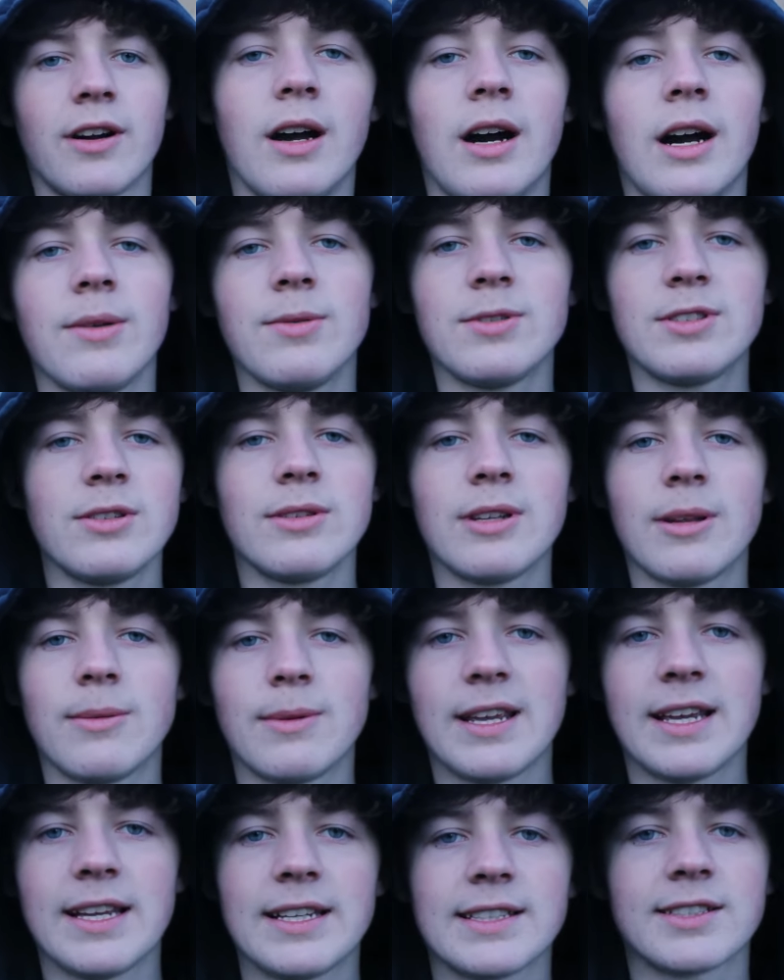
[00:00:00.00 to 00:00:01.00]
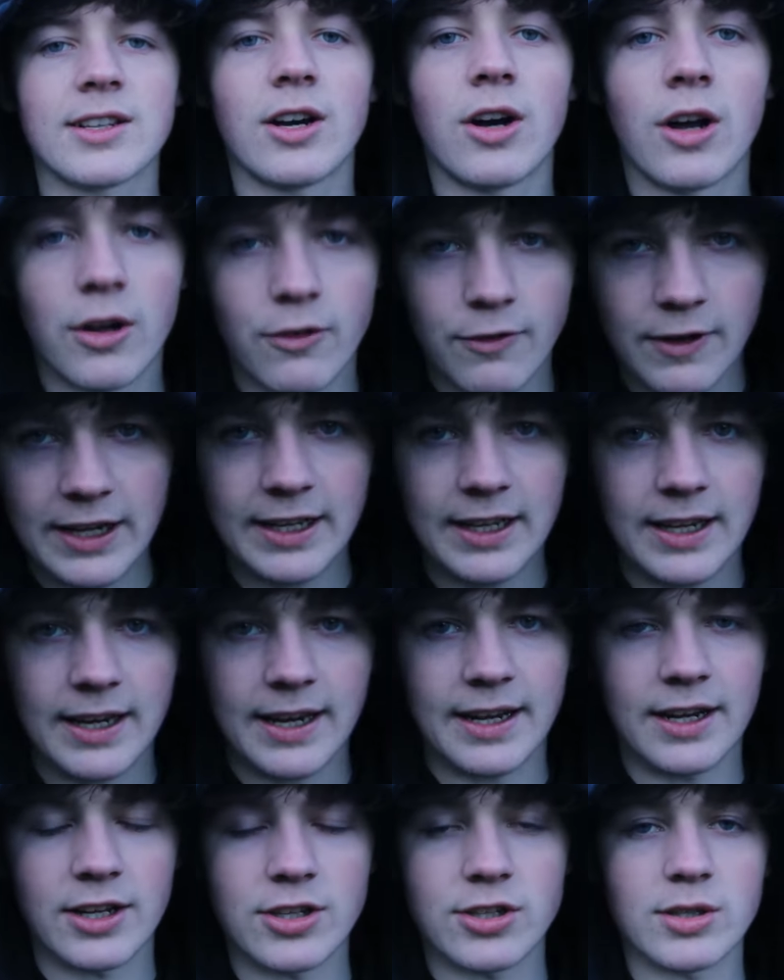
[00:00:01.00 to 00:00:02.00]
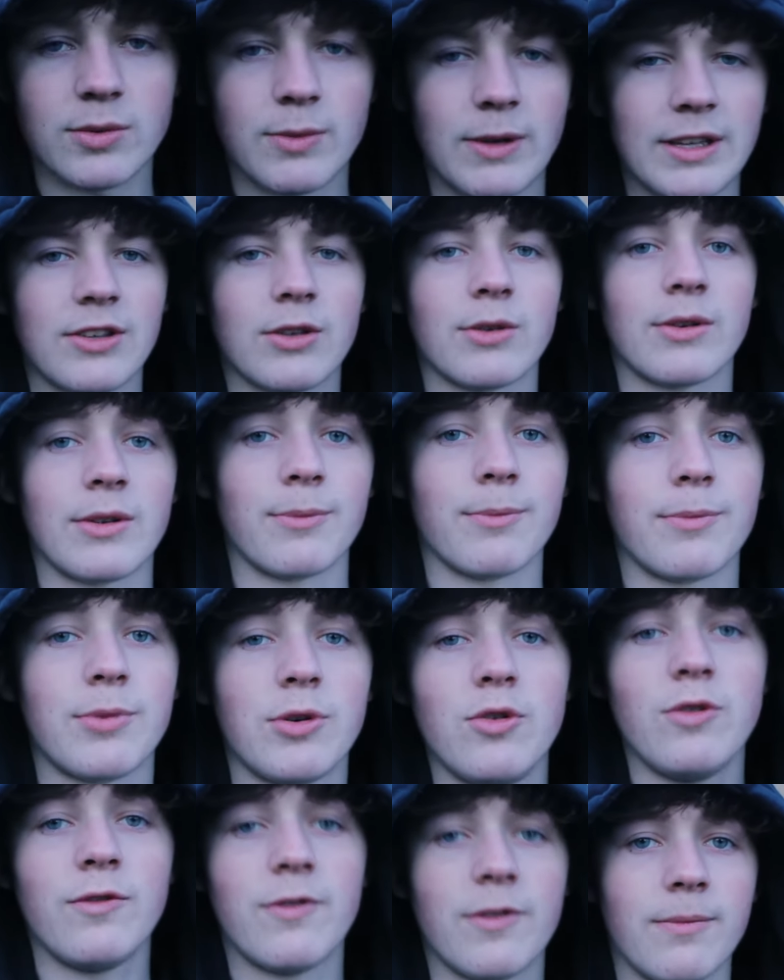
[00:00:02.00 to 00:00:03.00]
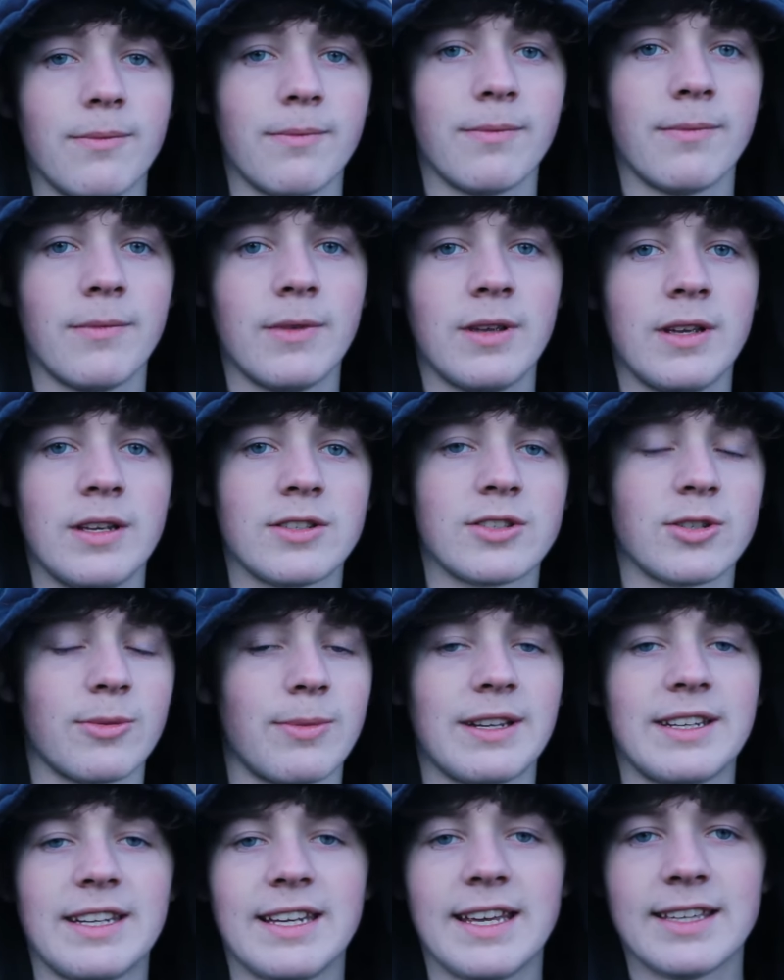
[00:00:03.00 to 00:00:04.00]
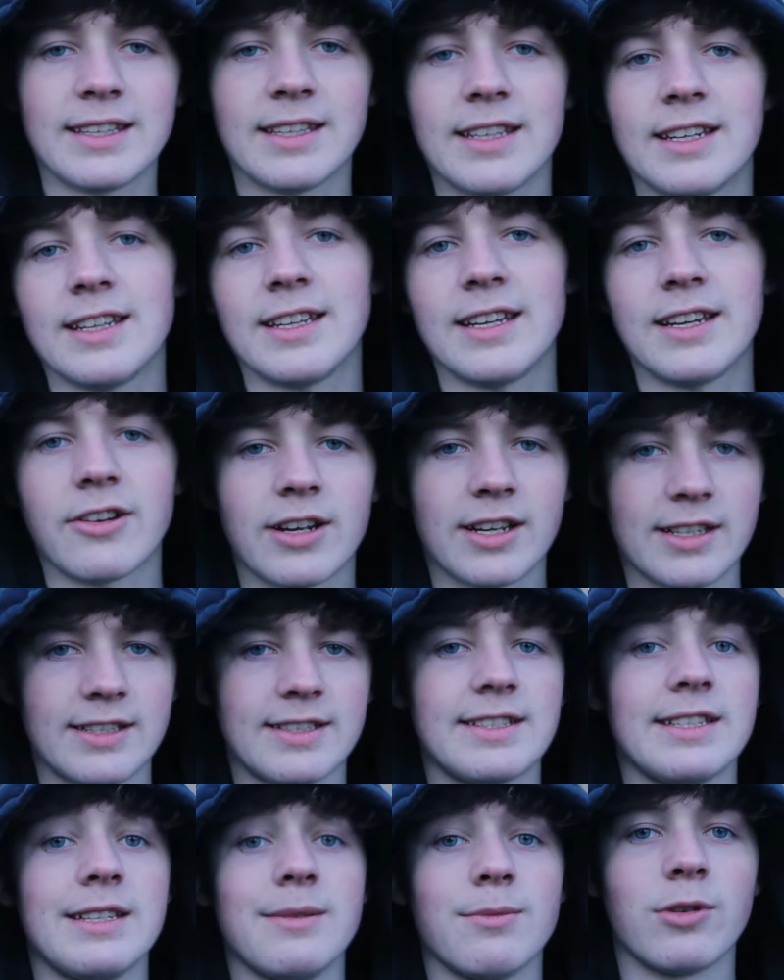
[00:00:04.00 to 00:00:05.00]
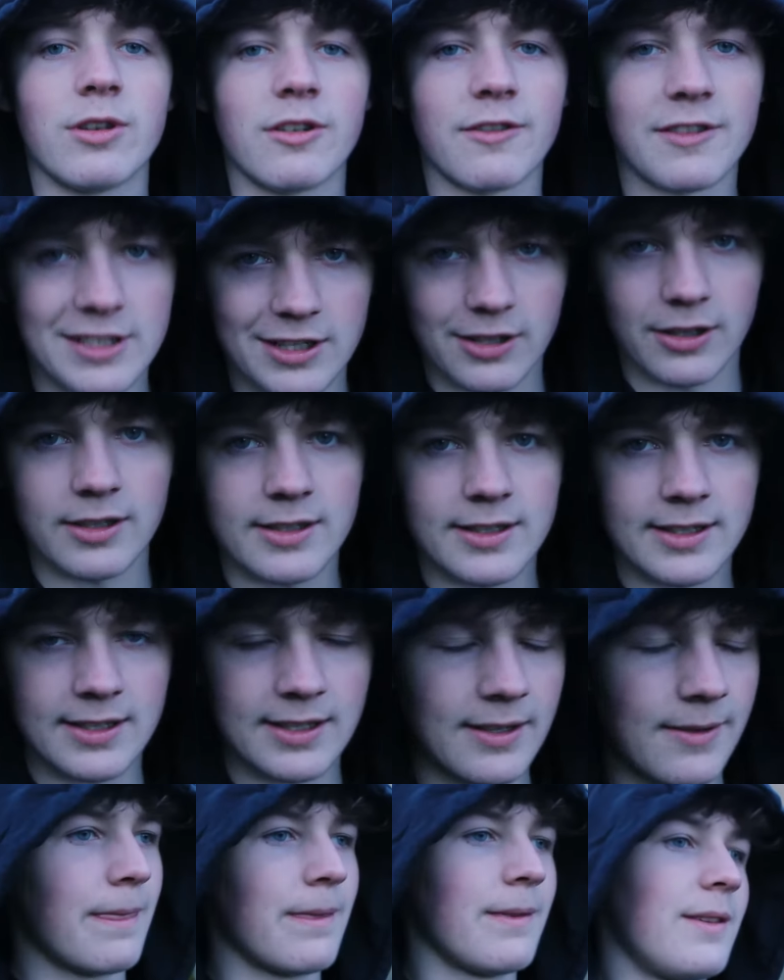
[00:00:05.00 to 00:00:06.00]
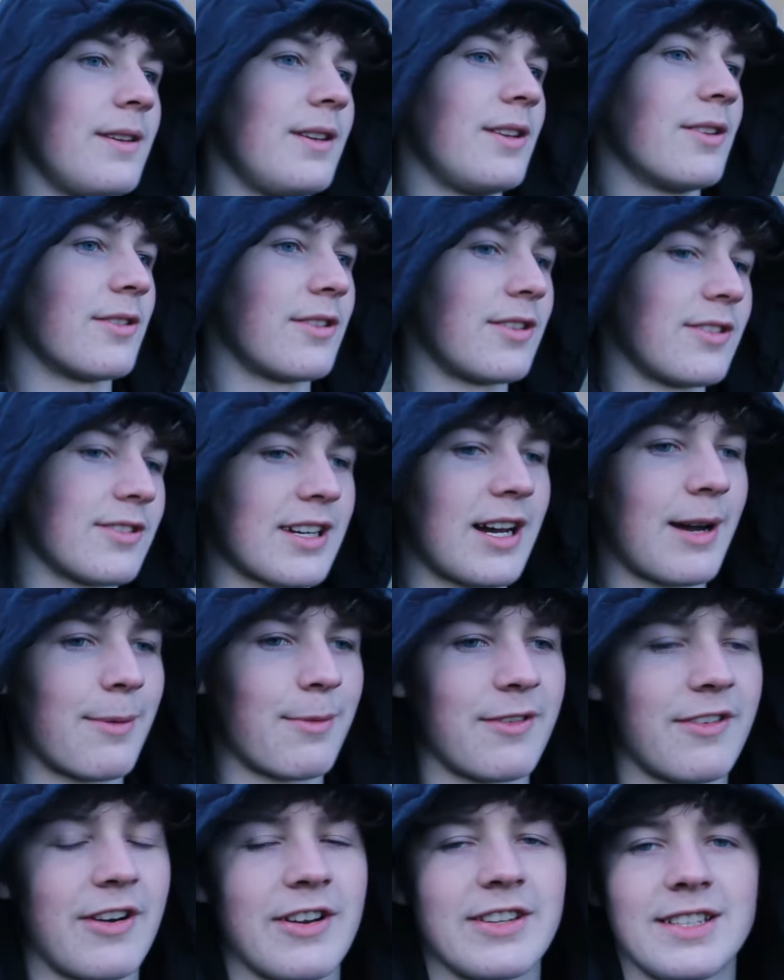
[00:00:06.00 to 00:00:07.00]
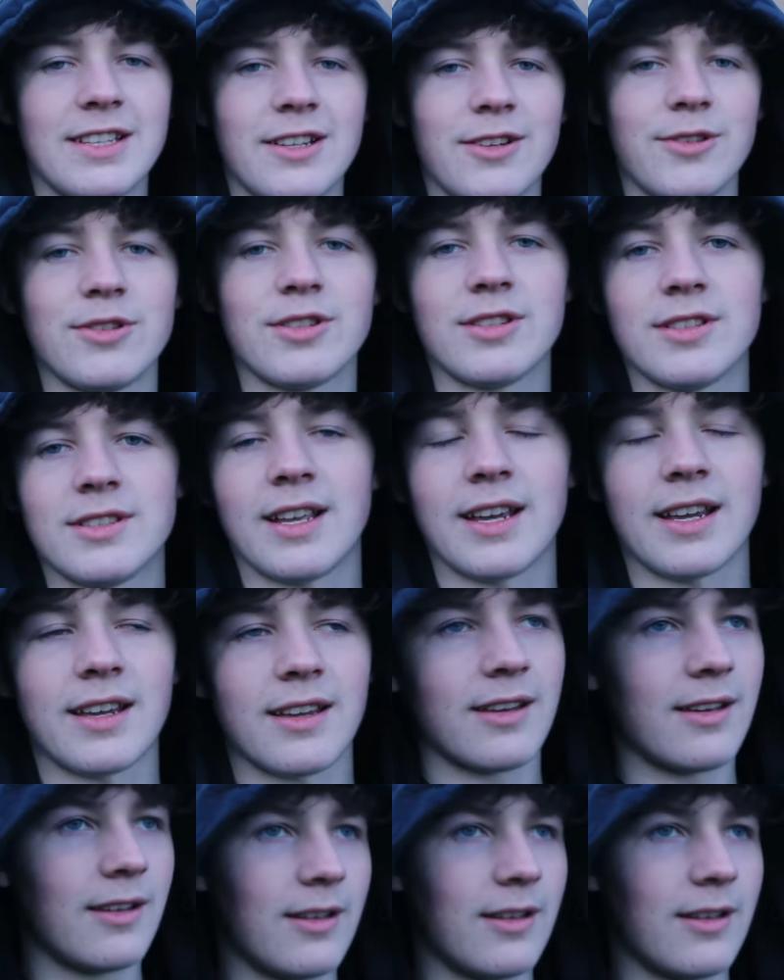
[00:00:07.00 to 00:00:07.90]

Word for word: I was doing them things already, and I just wanted to improve them, so by the end of the year I could see more results. You know, there's common resolutions like